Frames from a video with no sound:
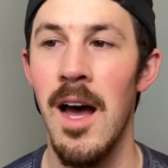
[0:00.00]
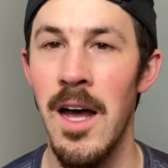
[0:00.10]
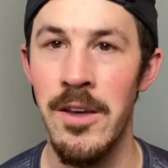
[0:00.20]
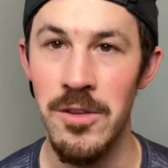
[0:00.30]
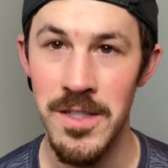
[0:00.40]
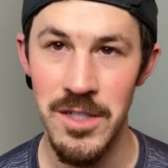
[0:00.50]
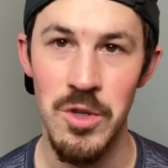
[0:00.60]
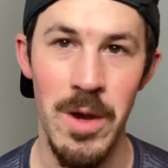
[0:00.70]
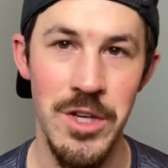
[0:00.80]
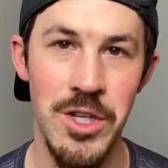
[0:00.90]
your
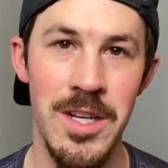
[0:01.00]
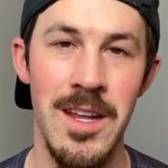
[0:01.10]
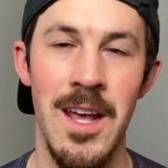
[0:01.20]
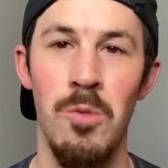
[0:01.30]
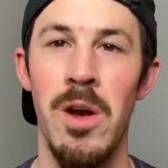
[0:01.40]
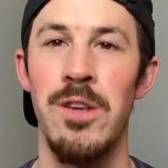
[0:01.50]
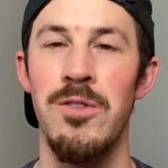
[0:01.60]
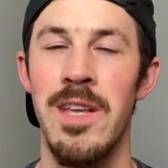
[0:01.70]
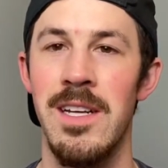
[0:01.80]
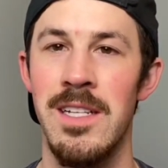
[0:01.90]
situation and what you
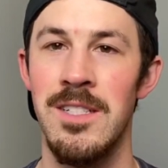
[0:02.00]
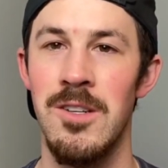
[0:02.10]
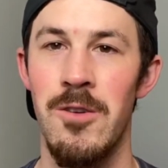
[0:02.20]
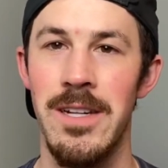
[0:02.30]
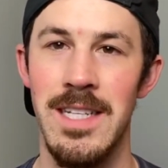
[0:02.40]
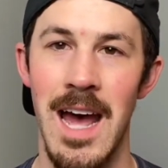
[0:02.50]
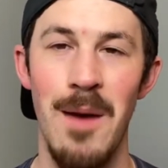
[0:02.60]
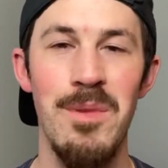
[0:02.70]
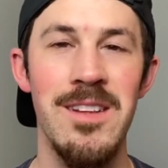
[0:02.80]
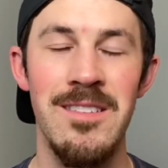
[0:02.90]
think is going to
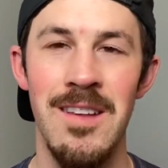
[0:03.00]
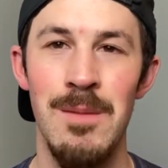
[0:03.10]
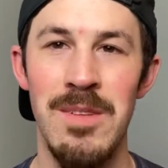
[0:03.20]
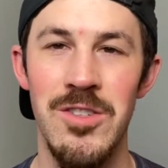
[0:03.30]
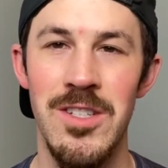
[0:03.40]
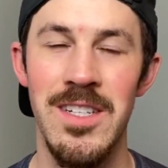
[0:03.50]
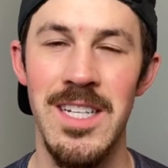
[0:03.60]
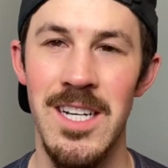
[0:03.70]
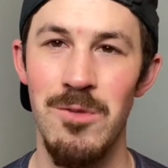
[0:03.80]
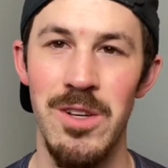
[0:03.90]
happen. I'm interested to
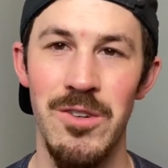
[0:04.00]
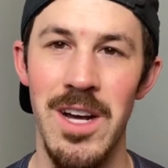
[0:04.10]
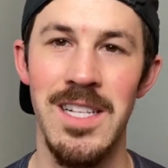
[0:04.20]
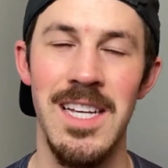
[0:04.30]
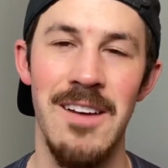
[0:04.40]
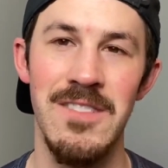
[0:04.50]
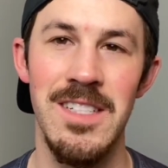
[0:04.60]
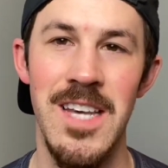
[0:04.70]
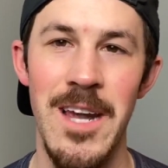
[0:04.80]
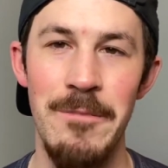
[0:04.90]
hear what you guys have to
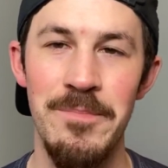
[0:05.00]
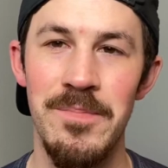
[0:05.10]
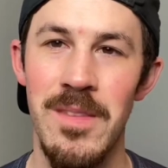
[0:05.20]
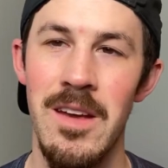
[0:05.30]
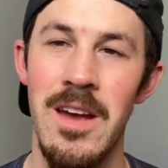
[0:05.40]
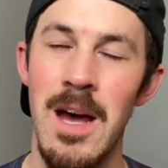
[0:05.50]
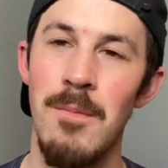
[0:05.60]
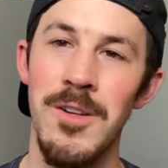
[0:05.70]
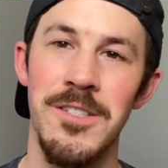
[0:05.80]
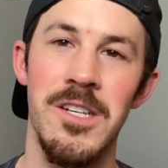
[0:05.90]
say. I'm
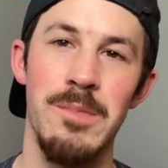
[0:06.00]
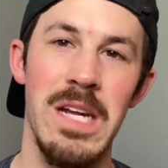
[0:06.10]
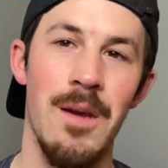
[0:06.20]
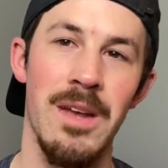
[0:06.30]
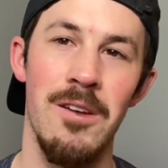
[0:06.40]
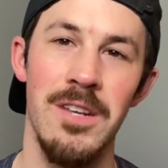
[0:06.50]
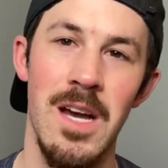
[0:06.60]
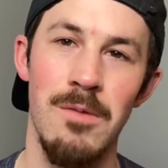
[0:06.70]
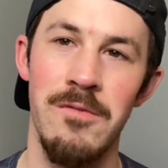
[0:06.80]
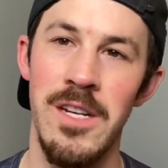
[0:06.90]
also going to be coming out with a
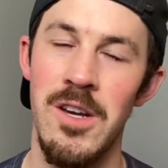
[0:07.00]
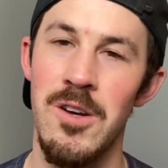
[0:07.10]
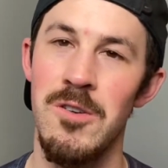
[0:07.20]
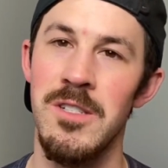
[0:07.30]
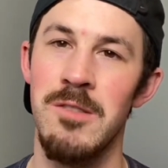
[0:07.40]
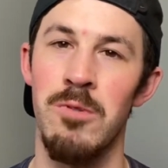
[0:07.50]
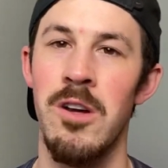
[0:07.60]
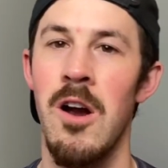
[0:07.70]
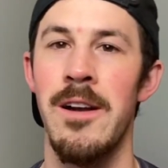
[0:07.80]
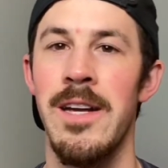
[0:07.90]
couple videos
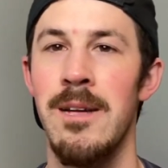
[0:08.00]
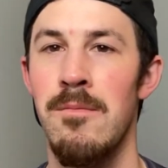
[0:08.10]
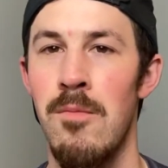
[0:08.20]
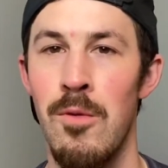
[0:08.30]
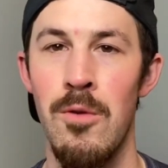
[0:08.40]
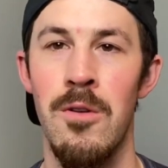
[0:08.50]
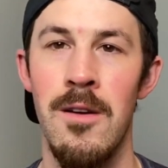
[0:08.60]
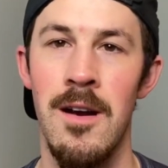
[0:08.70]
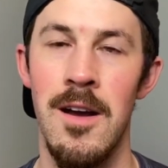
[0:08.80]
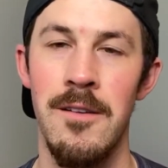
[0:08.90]
regarding more
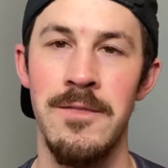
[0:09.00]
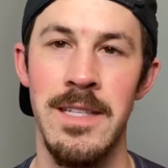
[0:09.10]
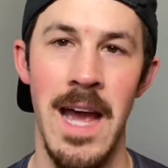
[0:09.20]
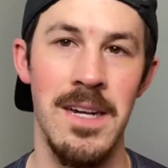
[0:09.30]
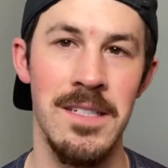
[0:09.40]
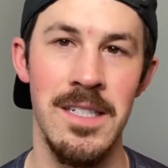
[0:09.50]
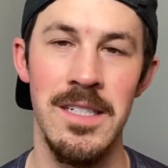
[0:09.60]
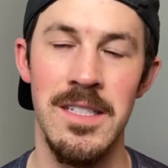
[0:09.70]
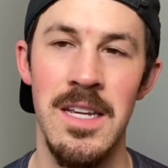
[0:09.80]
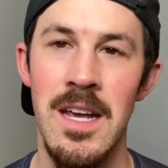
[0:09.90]
of
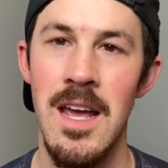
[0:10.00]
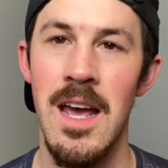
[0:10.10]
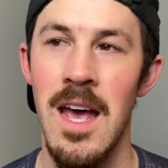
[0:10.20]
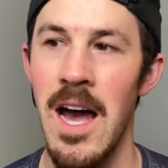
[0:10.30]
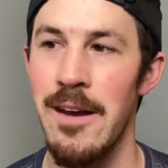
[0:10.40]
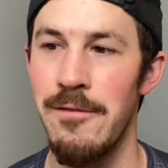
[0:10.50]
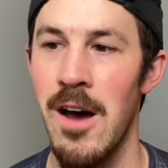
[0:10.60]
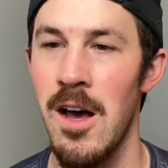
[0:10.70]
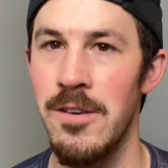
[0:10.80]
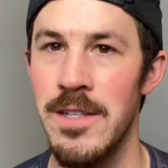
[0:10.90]
taxes, how to
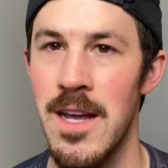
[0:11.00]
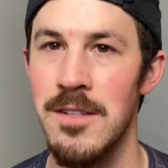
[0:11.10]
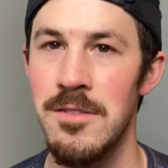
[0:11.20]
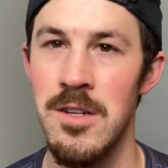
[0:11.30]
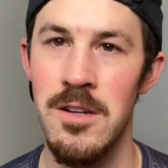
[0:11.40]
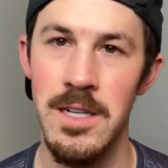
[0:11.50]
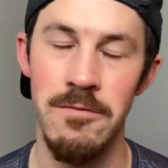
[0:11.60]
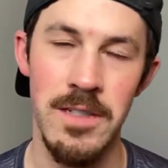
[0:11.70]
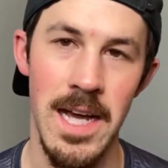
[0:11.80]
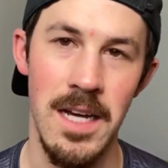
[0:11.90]
file your tax return,
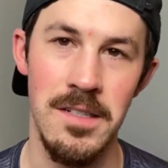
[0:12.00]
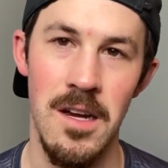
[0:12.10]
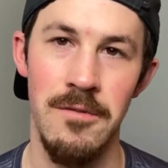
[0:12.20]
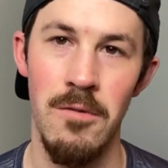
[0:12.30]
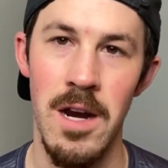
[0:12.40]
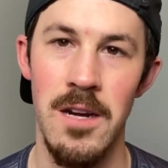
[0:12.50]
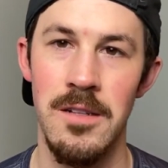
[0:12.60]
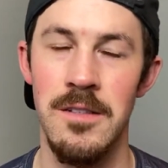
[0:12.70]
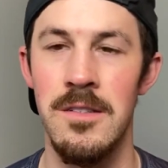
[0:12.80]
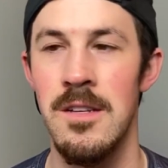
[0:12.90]
different tax
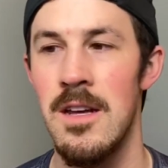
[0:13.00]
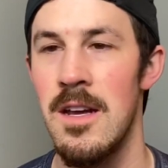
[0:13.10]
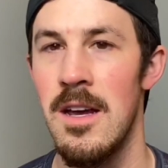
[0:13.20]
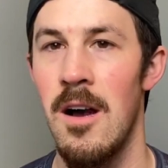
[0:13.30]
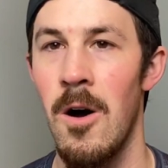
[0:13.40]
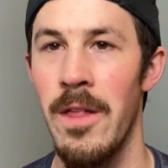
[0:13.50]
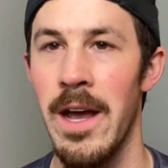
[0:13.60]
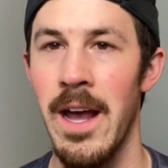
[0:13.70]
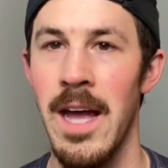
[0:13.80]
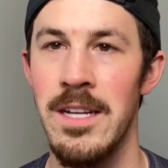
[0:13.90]
softwares, all
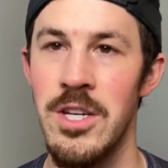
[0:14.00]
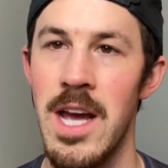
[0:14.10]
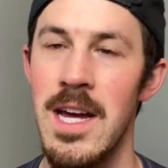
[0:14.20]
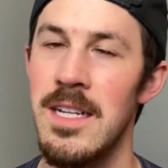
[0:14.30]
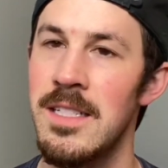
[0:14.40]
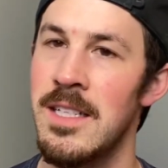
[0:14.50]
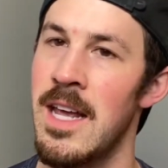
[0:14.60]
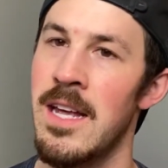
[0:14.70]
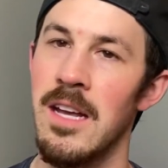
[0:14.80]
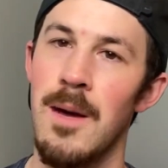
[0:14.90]
that kind of jazz,
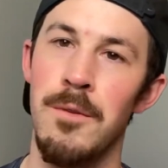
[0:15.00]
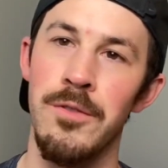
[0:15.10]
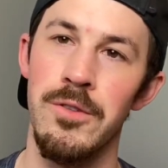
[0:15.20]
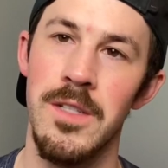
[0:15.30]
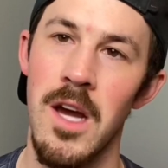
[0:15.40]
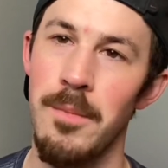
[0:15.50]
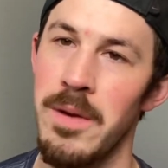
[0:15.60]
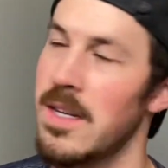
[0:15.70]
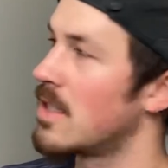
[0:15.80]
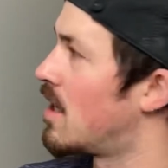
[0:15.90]
and a couple new stock
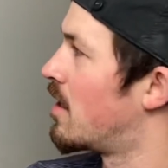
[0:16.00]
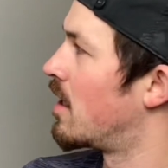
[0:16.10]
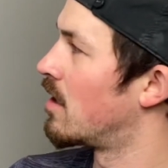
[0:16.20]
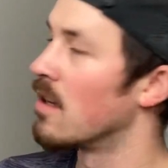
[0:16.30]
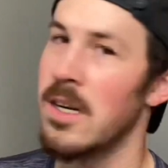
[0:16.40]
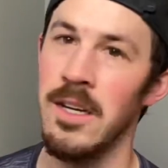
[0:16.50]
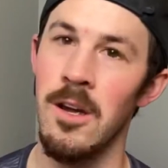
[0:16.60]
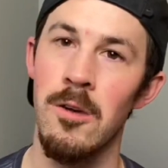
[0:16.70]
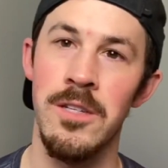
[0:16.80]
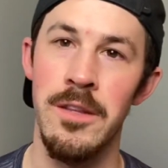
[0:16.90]
picks that I think are going to
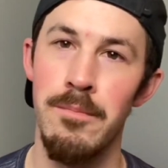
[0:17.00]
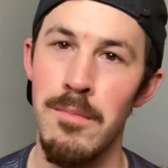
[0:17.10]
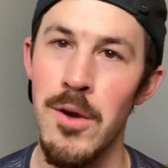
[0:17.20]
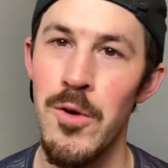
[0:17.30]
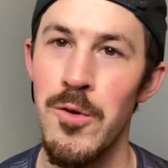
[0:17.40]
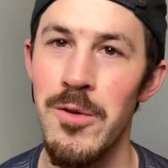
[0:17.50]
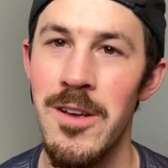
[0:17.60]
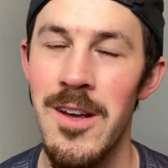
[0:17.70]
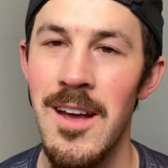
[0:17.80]
go to the moon.